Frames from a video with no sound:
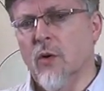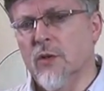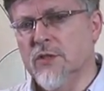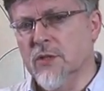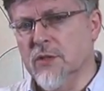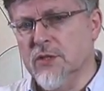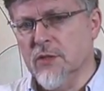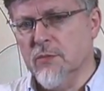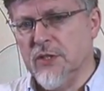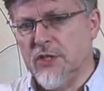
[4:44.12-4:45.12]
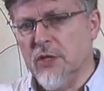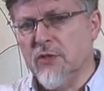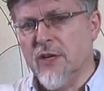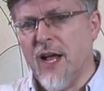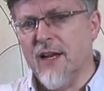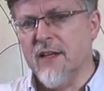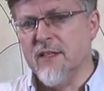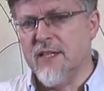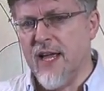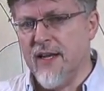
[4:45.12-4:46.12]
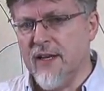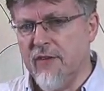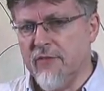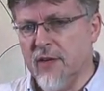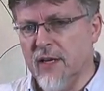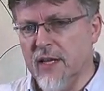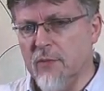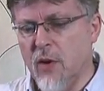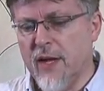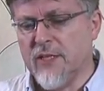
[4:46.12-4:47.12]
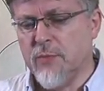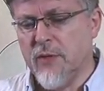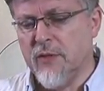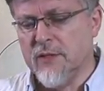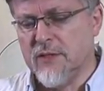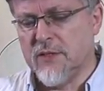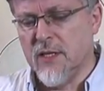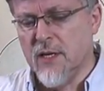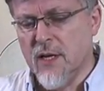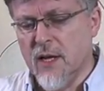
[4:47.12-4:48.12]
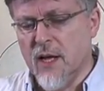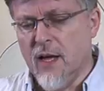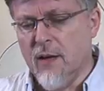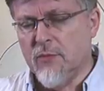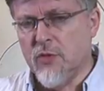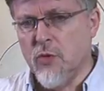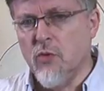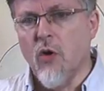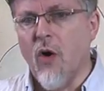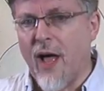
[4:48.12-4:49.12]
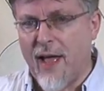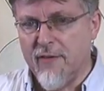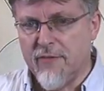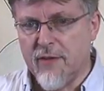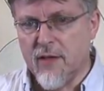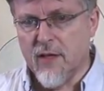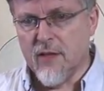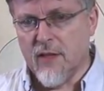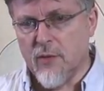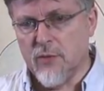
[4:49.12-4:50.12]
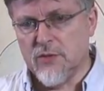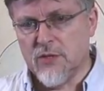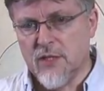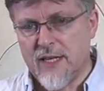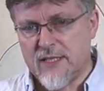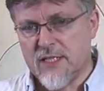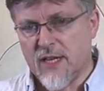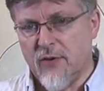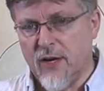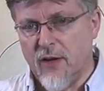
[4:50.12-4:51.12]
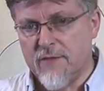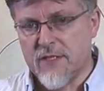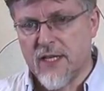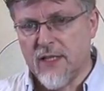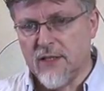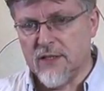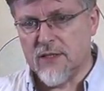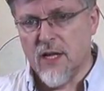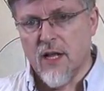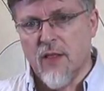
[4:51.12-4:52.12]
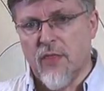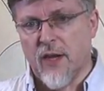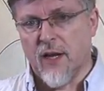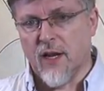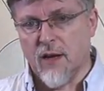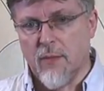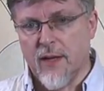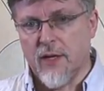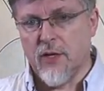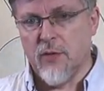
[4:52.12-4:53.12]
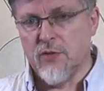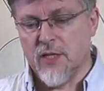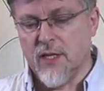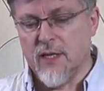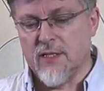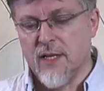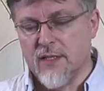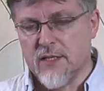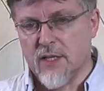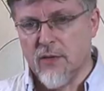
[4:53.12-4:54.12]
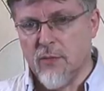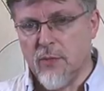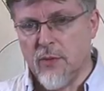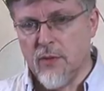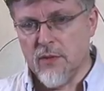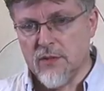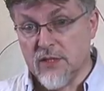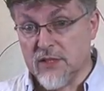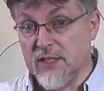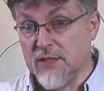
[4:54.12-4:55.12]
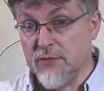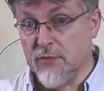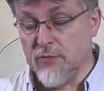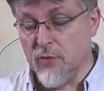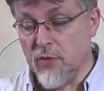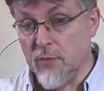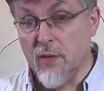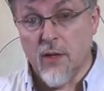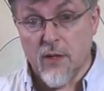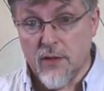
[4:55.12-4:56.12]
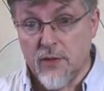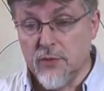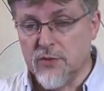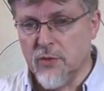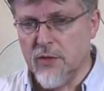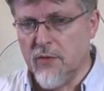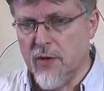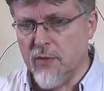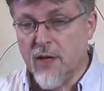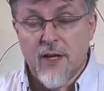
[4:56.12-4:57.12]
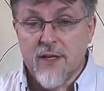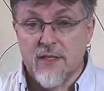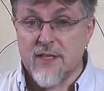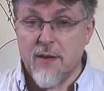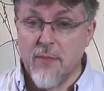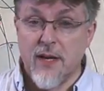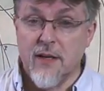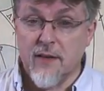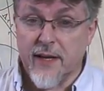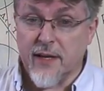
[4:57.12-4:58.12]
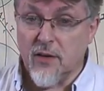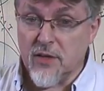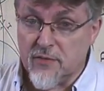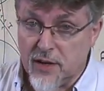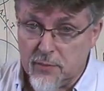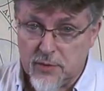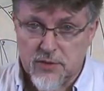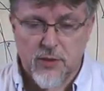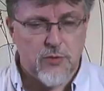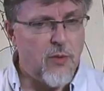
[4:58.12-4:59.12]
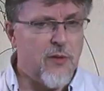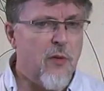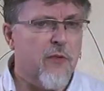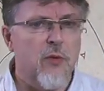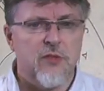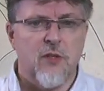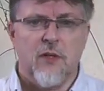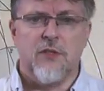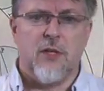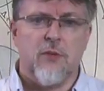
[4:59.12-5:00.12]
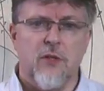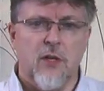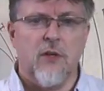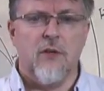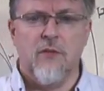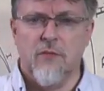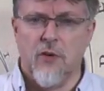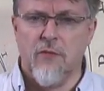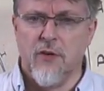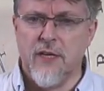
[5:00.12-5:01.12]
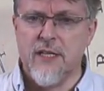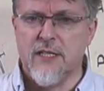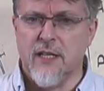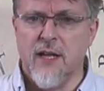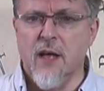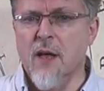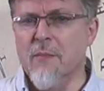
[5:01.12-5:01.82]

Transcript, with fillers: Or ch ch but children under ten, definitely in my experience, um, do not have those necessary life skills that are going to make using a telescope successful for them used on their own. Does that mean they can't develop those skills? Well, no, of course not. A child can learn very, very easily.